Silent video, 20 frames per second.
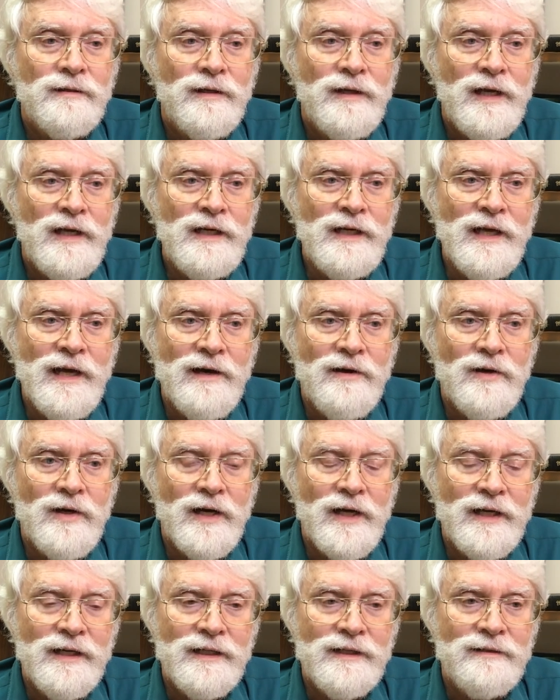anyhow,
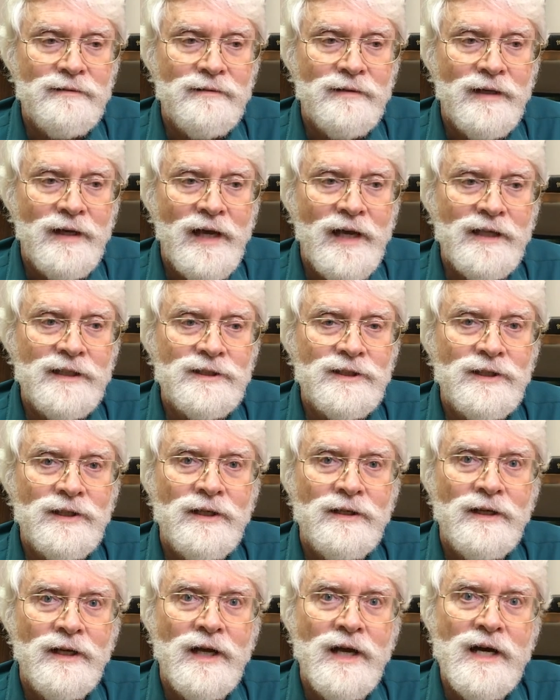I asked
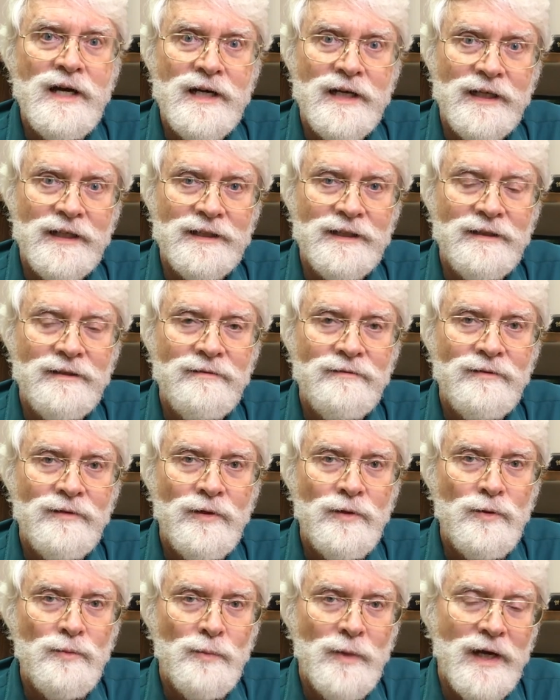God,
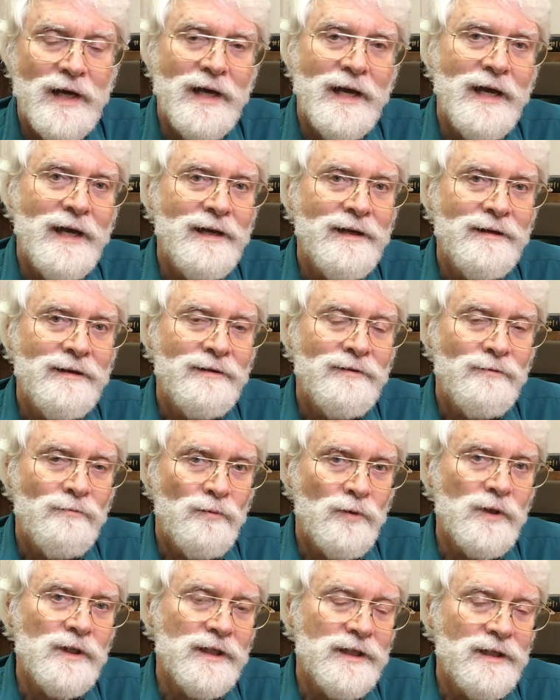whom I
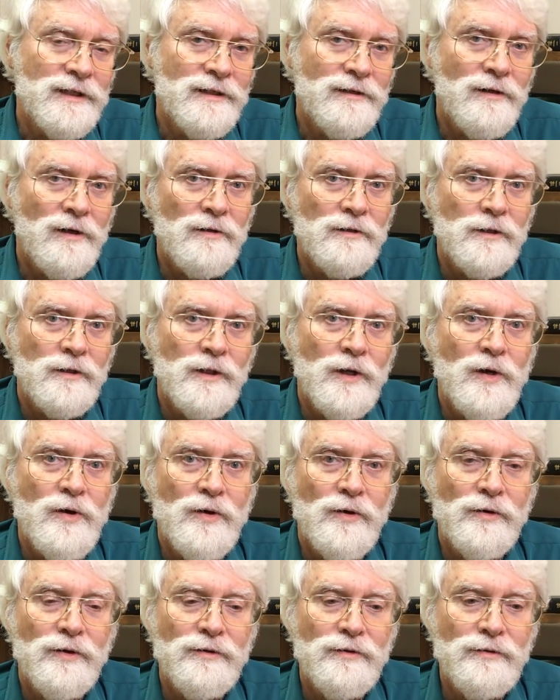really all
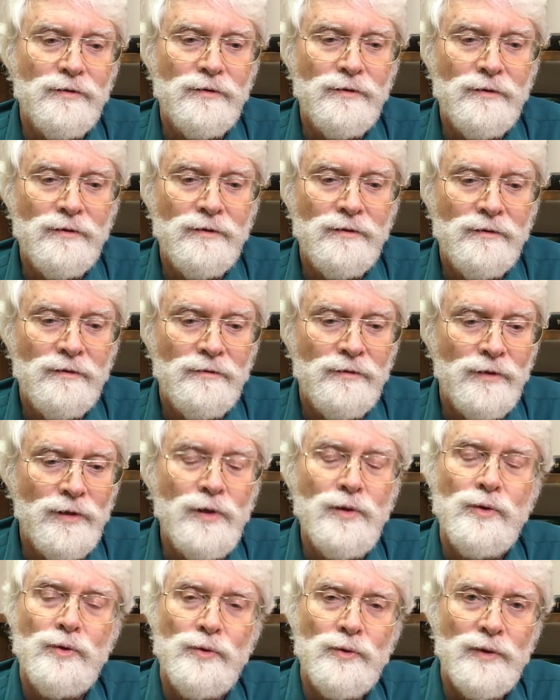along
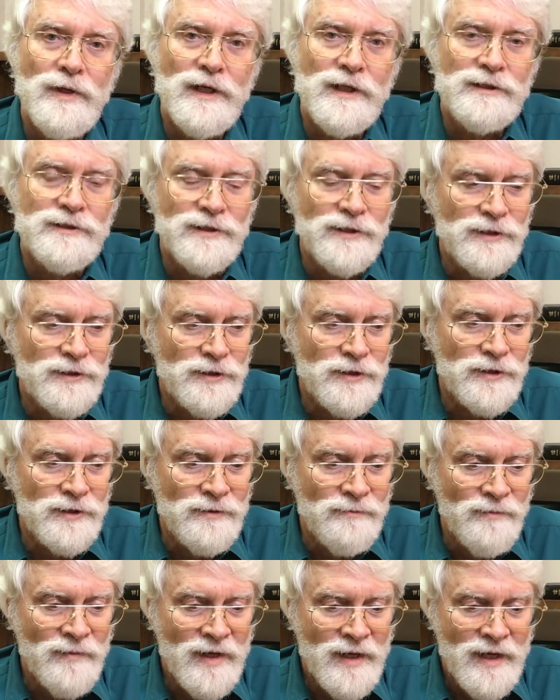knew
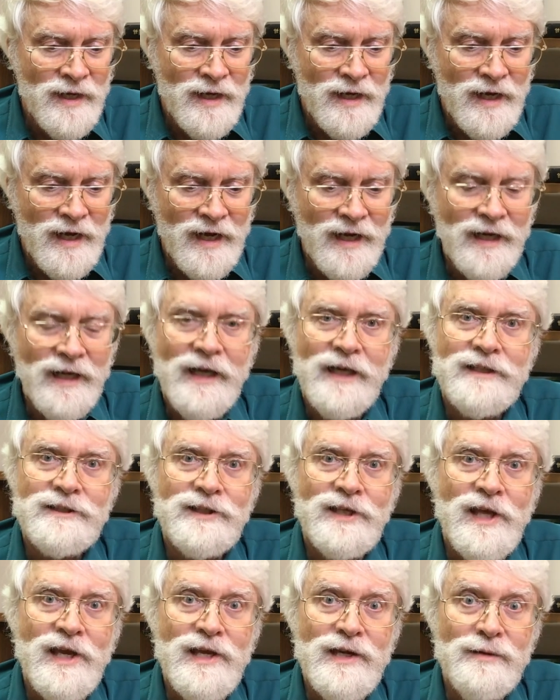existed, I
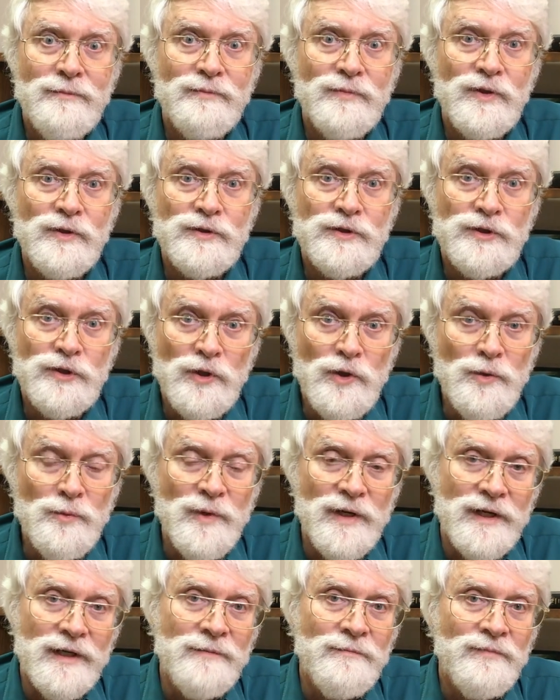asked him to show
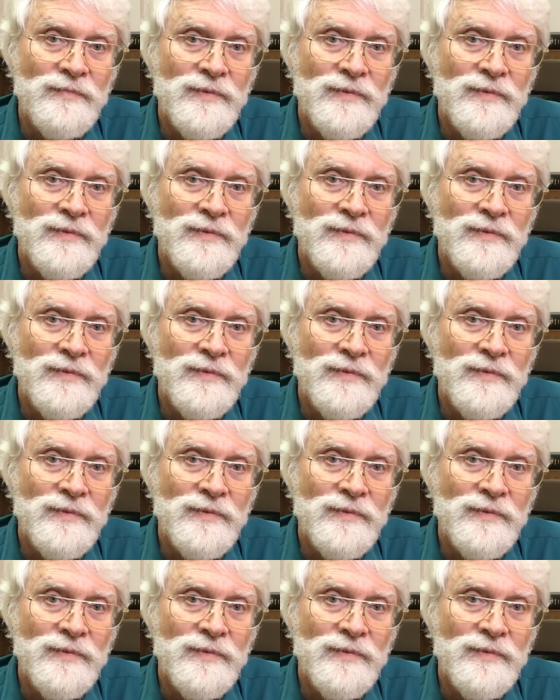me